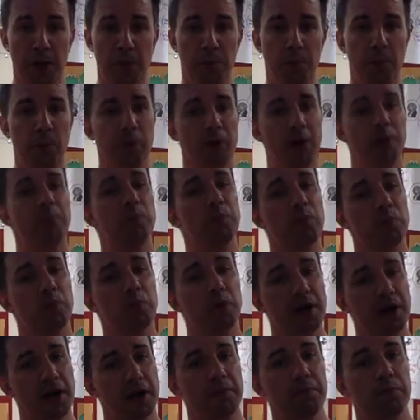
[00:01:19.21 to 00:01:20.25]
But what I'm
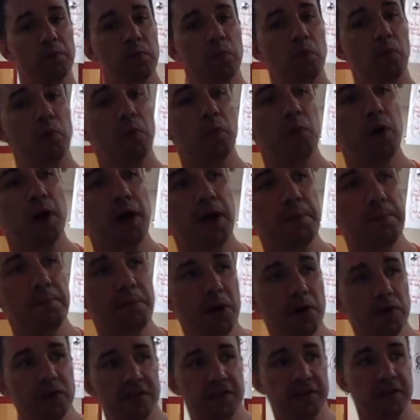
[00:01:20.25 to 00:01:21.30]
what I what I'm
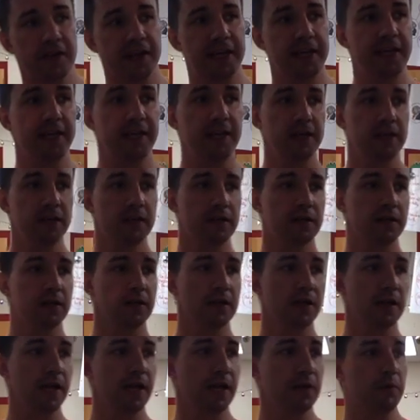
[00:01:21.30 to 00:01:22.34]
most lucky,
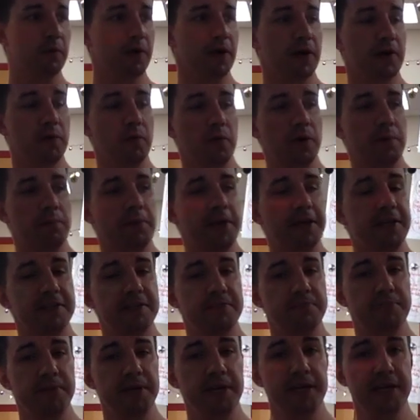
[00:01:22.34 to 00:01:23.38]
and what what makes
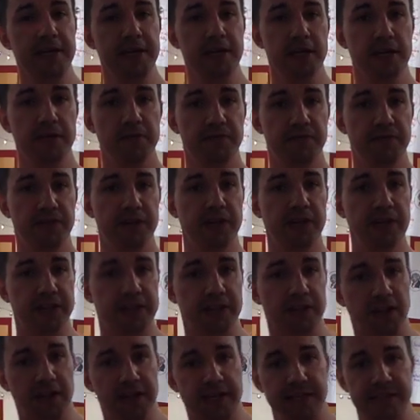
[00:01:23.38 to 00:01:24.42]
me feel like the
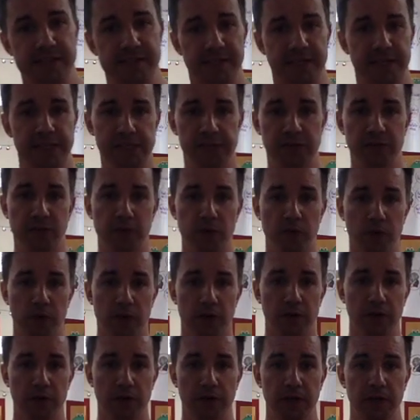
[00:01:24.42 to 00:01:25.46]
luckiest teacher in the
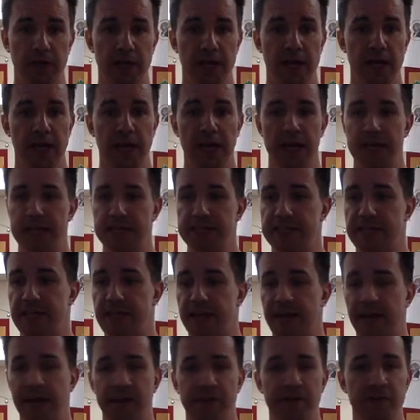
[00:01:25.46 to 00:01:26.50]
world, is
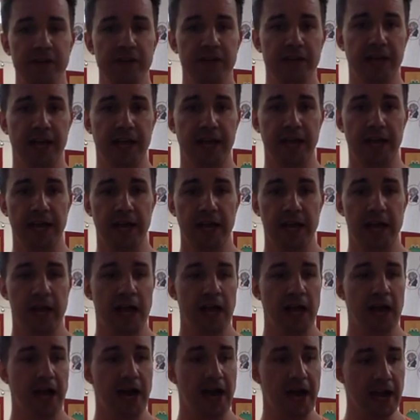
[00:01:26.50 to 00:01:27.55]
that every day
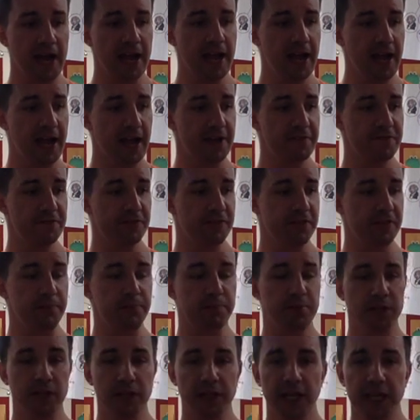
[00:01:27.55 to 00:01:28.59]
I have the
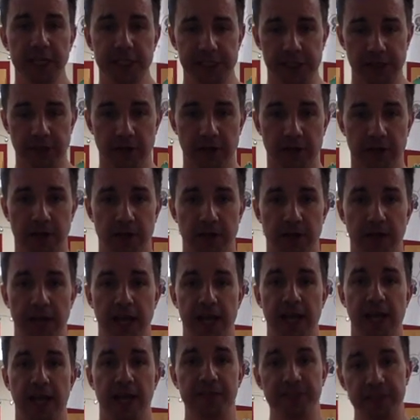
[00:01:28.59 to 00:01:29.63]
pleasure
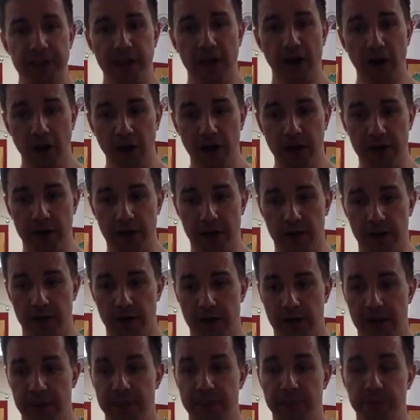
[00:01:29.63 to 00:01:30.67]
and the honor
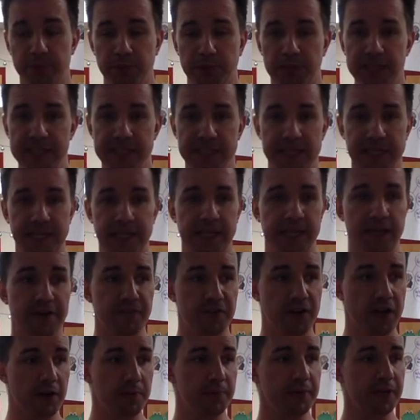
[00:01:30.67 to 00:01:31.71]
and the blessing of
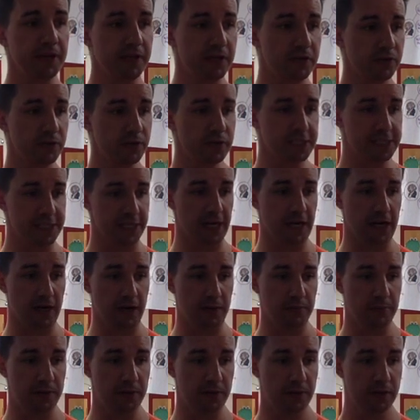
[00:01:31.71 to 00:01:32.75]
coming to a
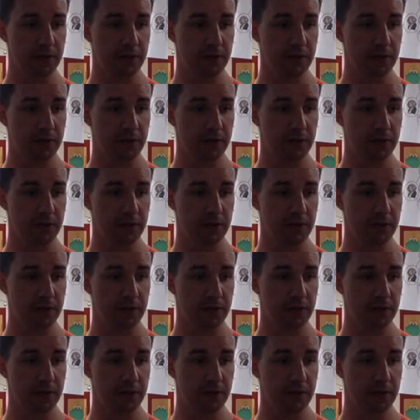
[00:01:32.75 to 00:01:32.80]
job